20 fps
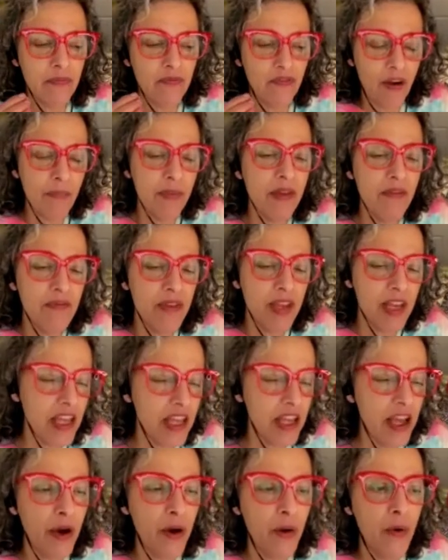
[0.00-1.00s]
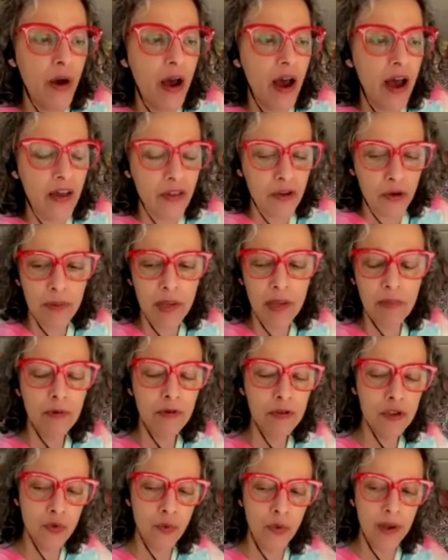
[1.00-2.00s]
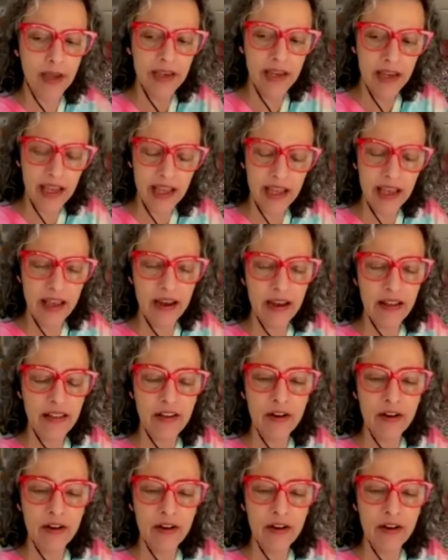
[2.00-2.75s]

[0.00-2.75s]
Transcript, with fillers: from the video, other people joined in.